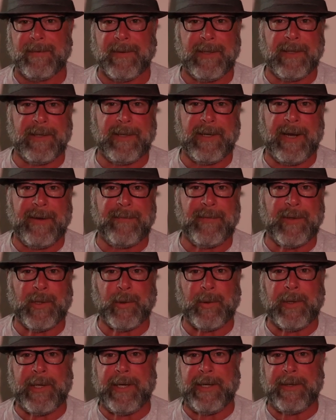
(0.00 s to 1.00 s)
They didn't have the
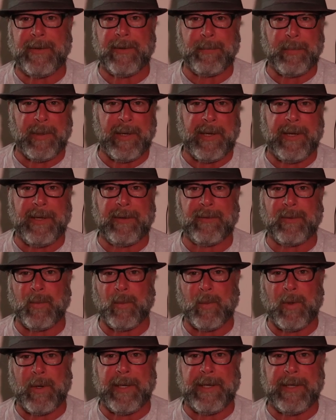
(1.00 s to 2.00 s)
green, the pink, the
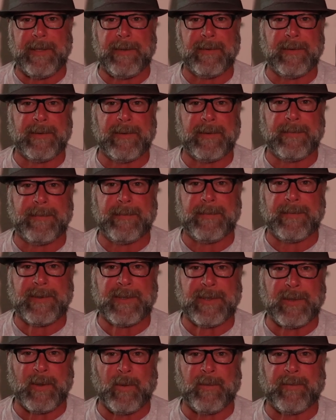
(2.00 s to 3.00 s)
white, the
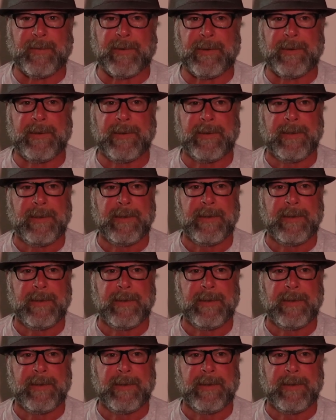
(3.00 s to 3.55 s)
silver.